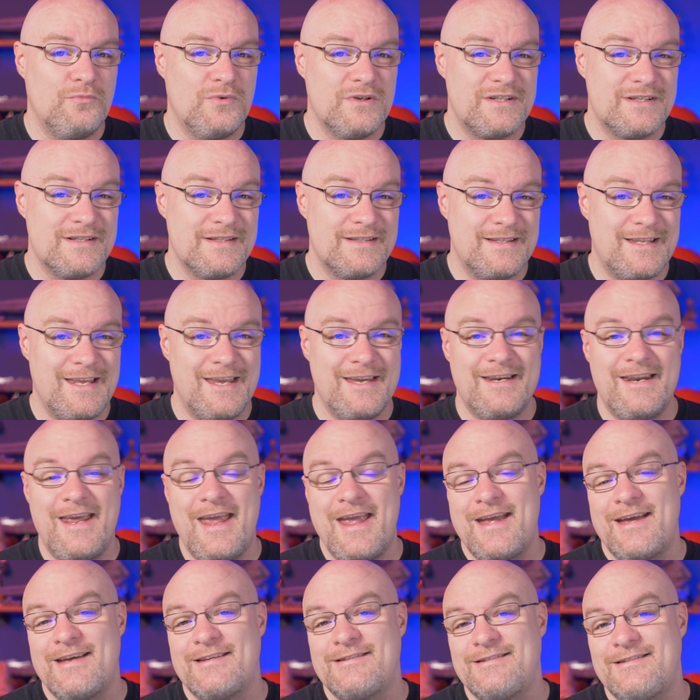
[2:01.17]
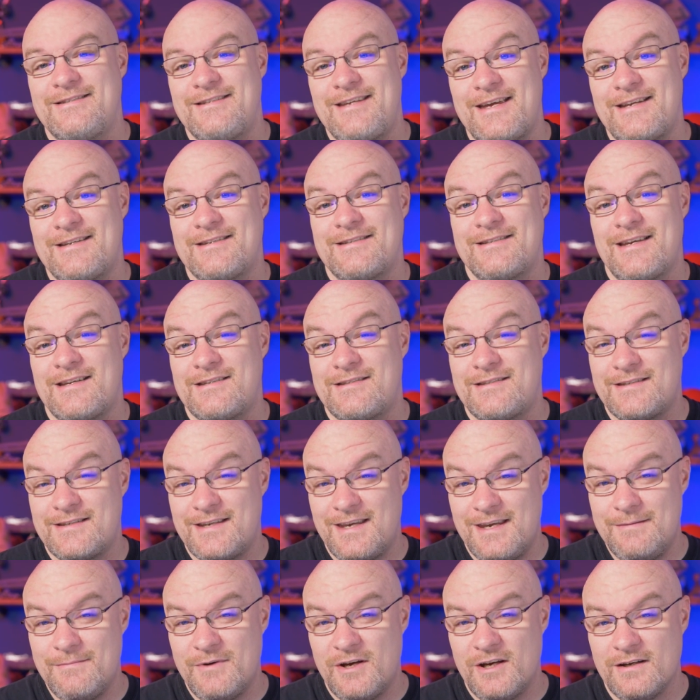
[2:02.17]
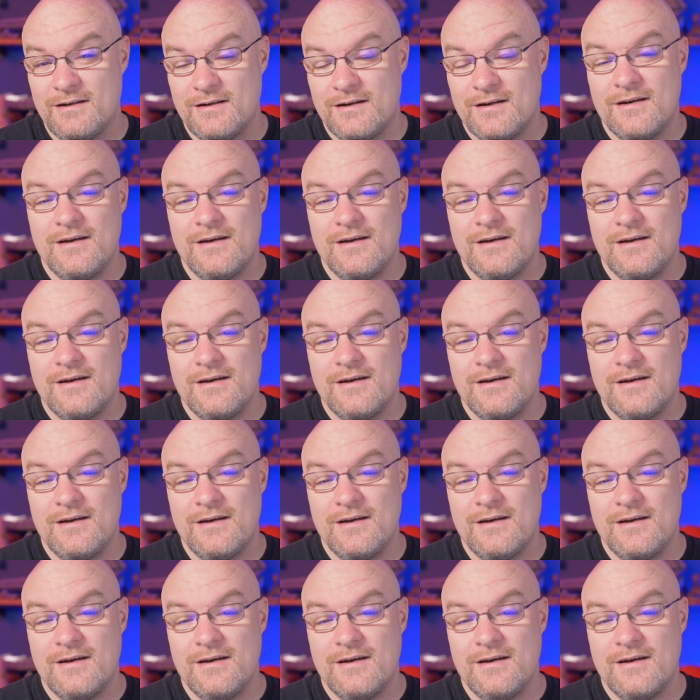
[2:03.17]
which is the enhanced dataset schema